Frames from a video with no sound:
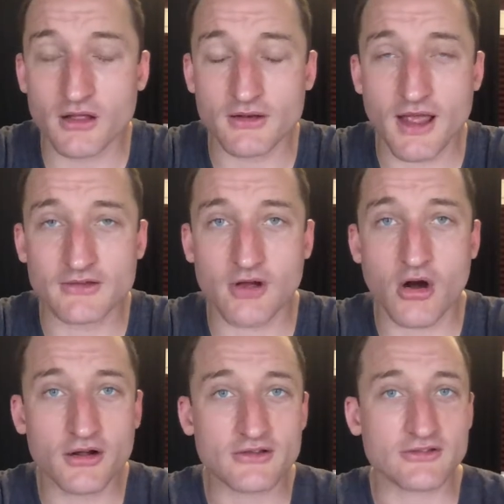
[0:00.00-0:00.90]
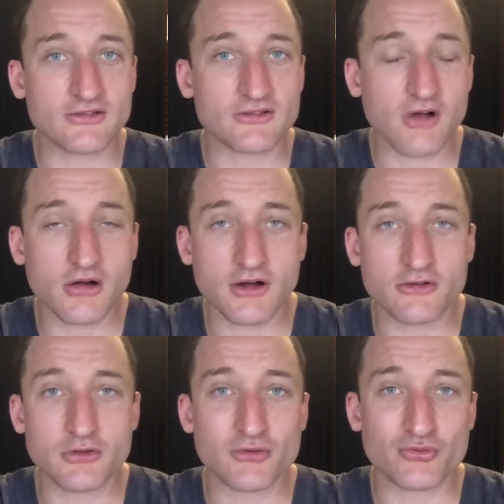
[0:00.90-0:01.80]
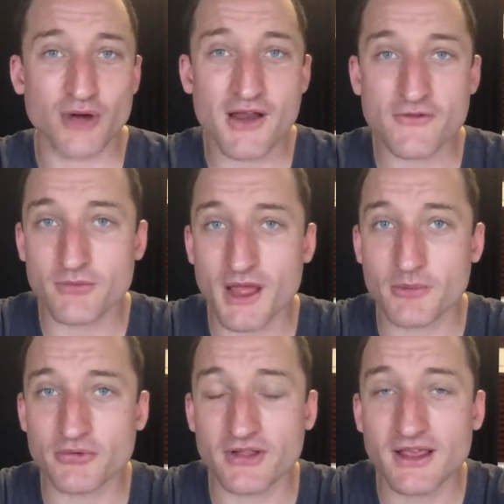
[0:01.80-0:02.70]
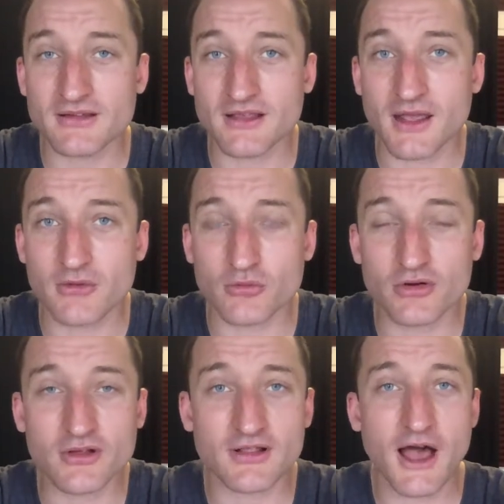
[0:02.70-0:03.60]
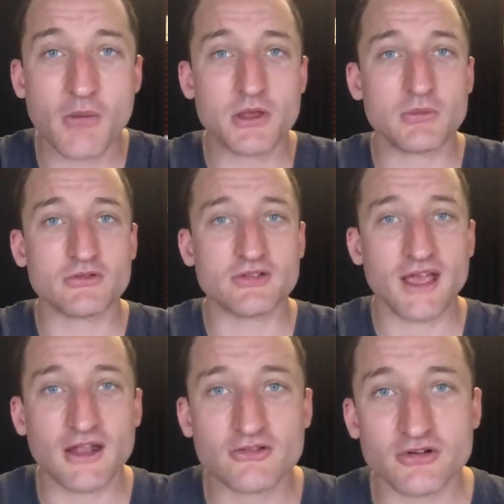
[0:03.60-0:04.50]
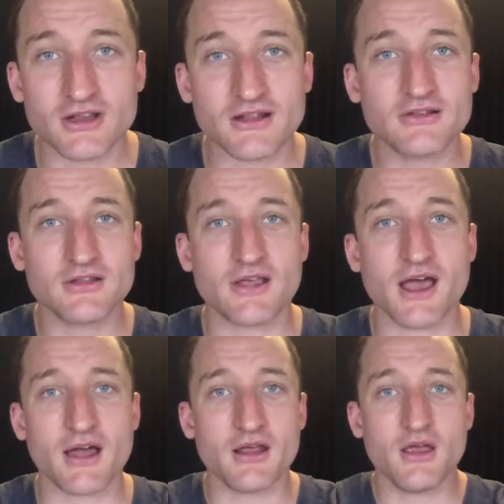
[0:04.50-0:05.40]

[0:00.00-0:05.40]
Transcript: And as artists and songwriters, we need to write from that place and really allow people to enter into that.